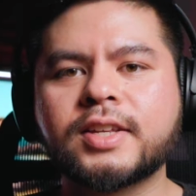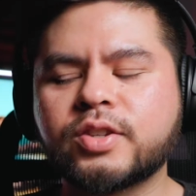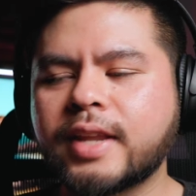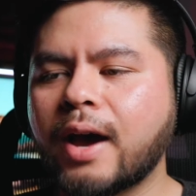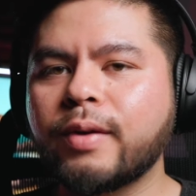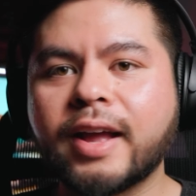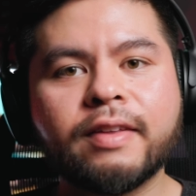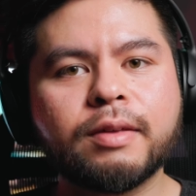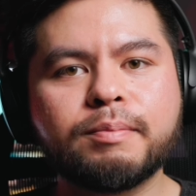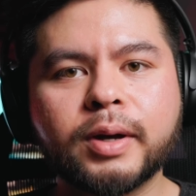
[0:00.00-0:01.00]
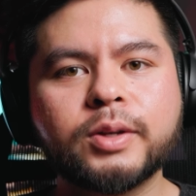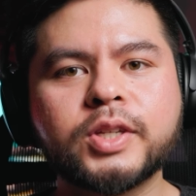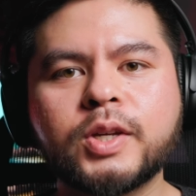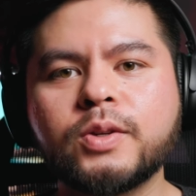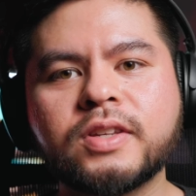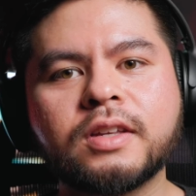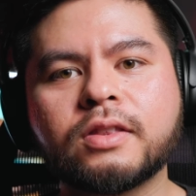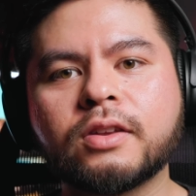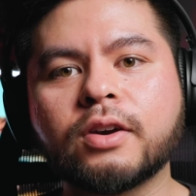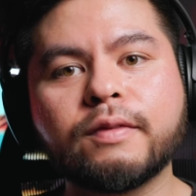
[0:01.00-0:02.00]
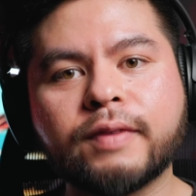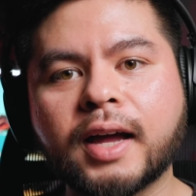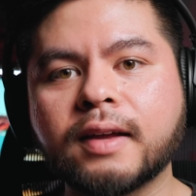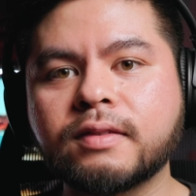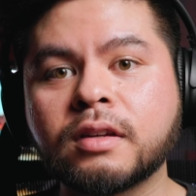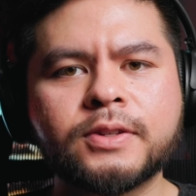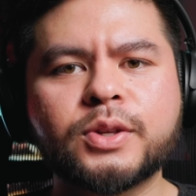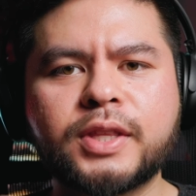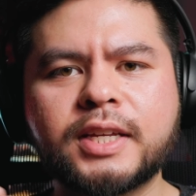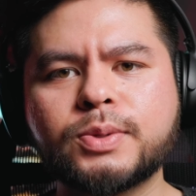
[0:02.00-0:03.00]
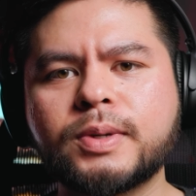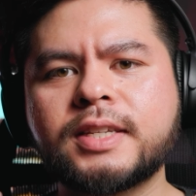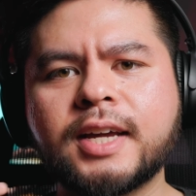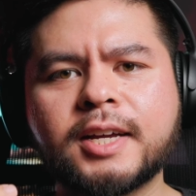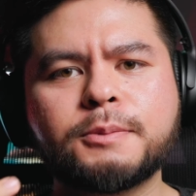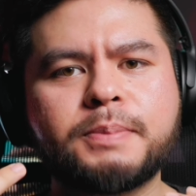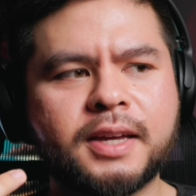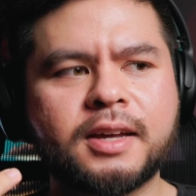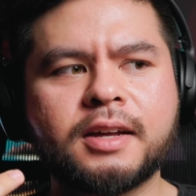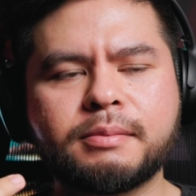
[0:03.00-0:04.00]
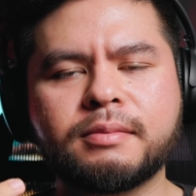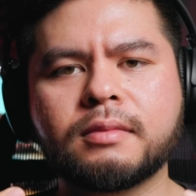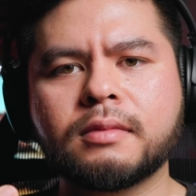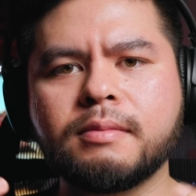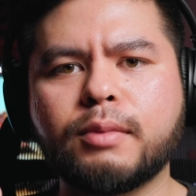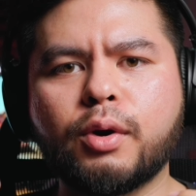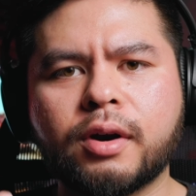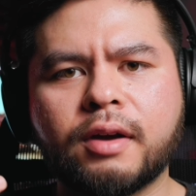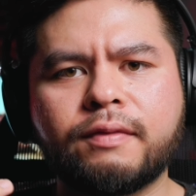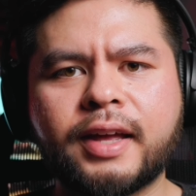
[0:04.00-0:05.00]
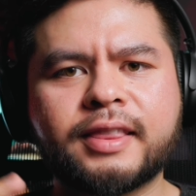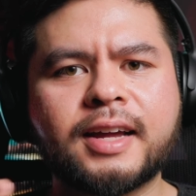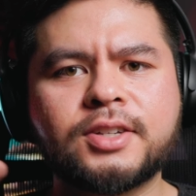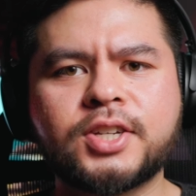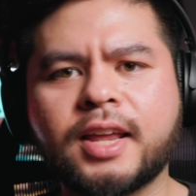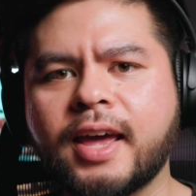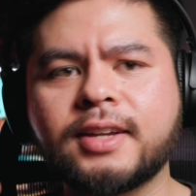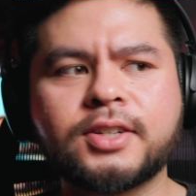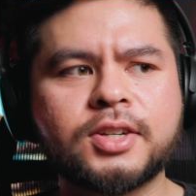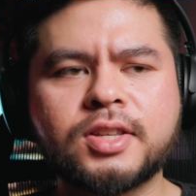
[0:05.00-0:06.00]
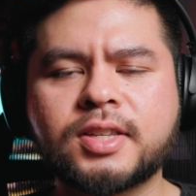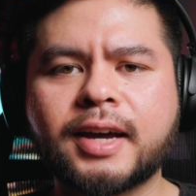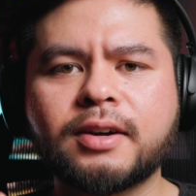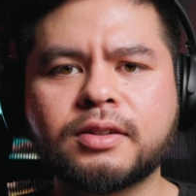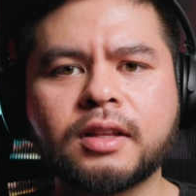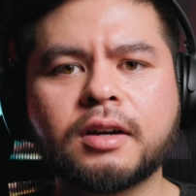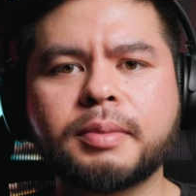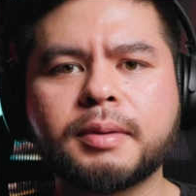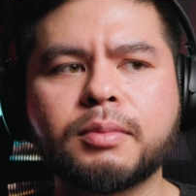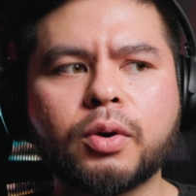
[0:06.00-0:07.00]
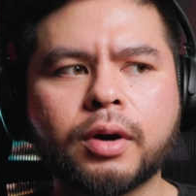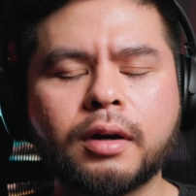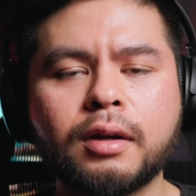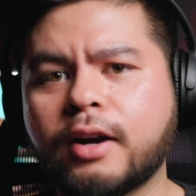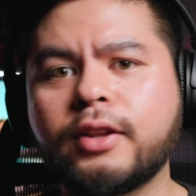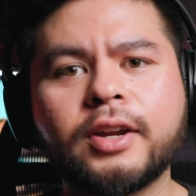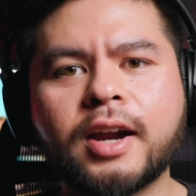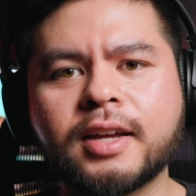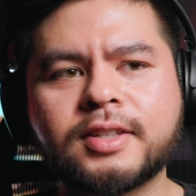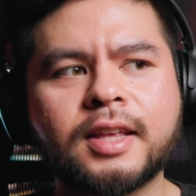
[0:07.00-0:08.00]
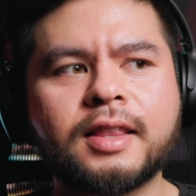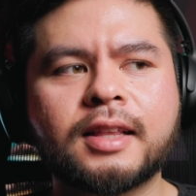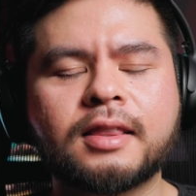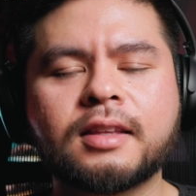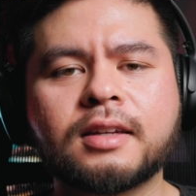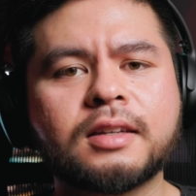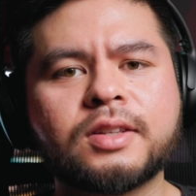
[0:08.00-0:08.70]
so now we have the Bose QC35s. So this one does pick up more of like that jet engine sound a little bit more. Earlier I said that the